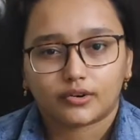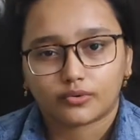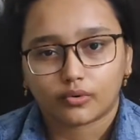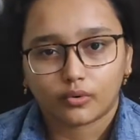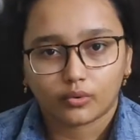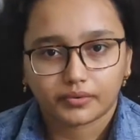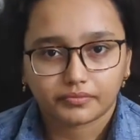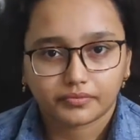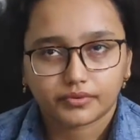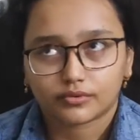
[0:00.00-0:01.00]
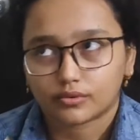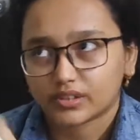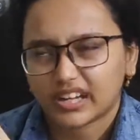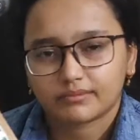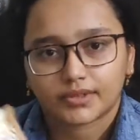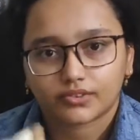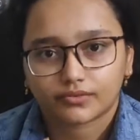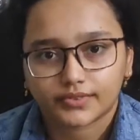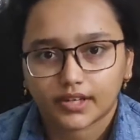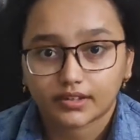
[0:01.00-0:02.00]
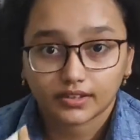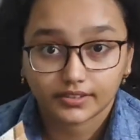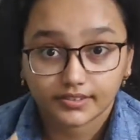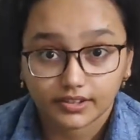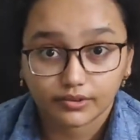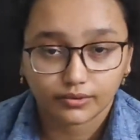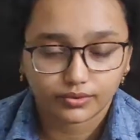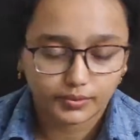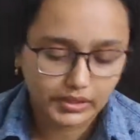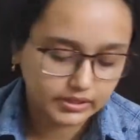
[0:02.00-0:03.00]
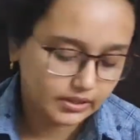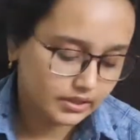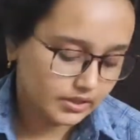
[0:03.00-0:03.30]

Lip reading: to grow if you don't have much of sun. It still grows well.